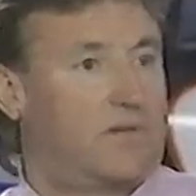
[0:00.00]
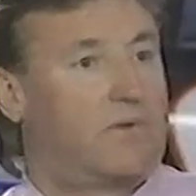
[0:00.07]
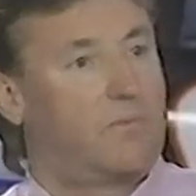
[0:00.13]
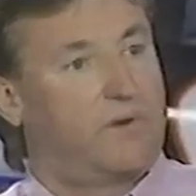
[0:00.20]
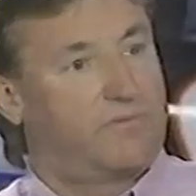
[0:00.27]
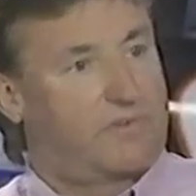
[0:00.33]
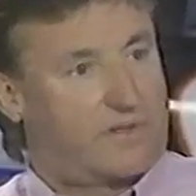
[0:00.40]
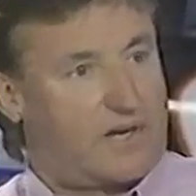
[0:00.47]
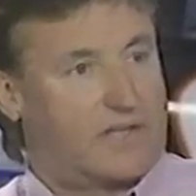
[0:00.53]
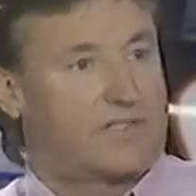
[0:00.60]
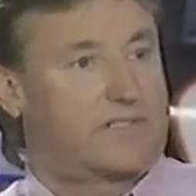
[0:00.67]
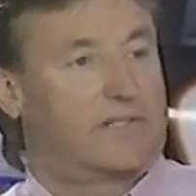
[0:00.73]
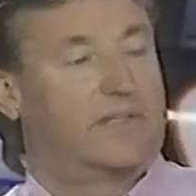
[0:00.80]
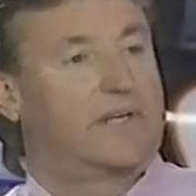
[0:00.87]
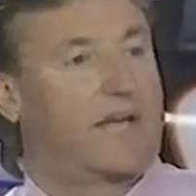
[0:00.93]
We've
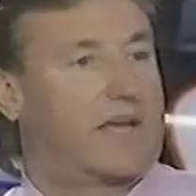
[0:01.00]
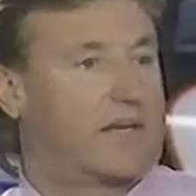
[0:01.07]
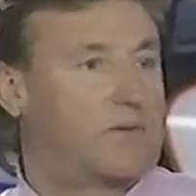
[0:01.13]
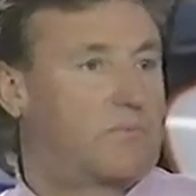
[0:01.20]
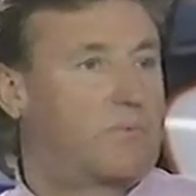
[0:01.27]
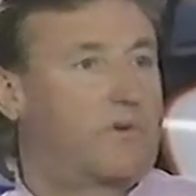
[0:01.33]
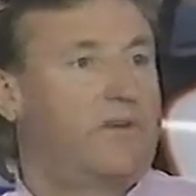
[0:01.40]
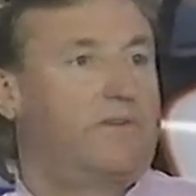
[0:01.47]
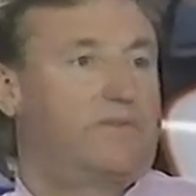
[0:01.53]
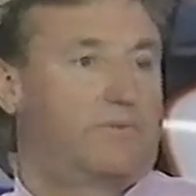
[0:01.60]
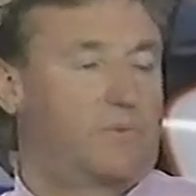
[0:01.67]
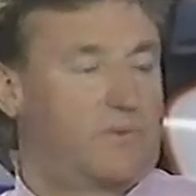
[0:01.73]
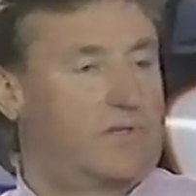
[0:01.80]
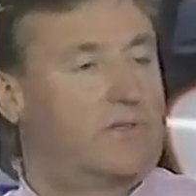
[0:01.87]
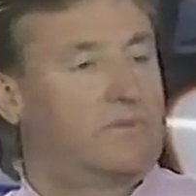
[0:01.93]
constantly got to improve. If
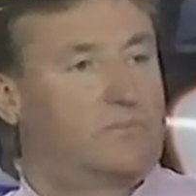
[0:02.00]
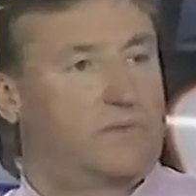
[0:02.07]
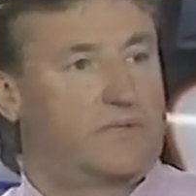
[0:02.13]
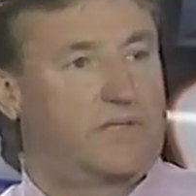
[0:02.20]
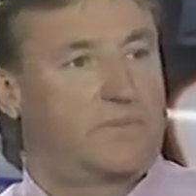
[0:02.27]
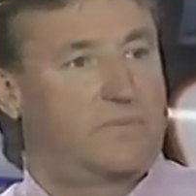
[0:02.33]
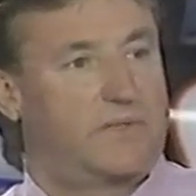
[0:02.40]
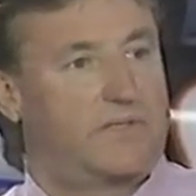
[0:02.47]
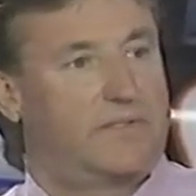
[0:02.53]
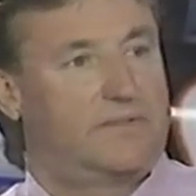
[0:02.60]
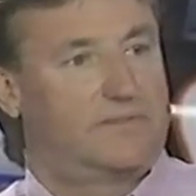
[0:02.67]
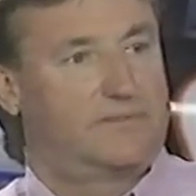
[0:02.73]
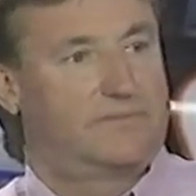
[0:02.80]
we don't, we'll get beat.